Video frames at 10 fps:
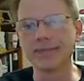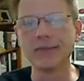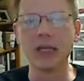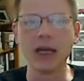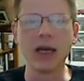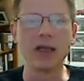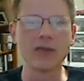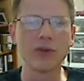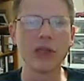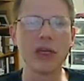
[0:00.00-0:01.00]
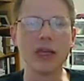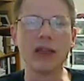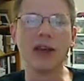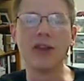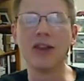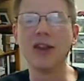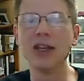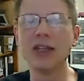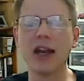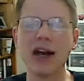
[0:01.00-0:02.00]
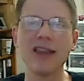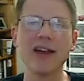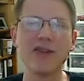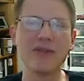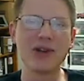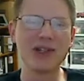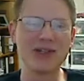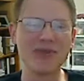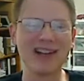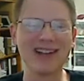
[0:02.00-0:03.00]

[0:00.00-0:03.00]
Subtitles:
Yeah, it's really neat. The thing that I love most about